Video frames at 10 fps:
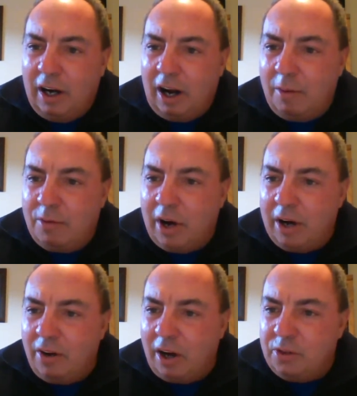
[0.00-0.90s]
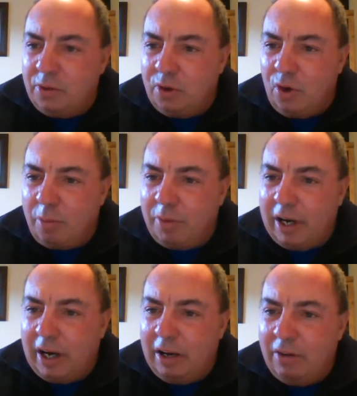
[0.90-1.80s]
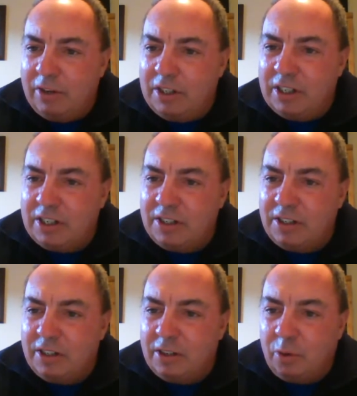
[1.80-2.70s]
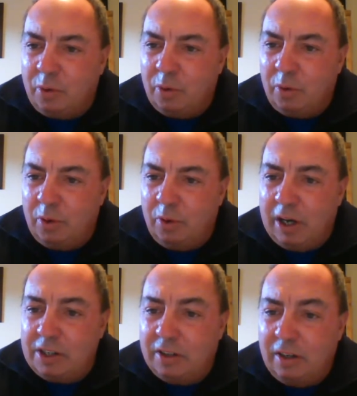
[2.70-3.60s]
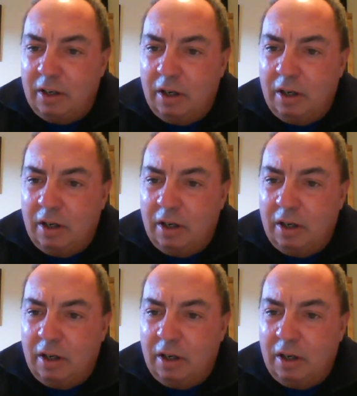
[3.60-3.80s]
I'm trying not to incorporate any resistance in the equation.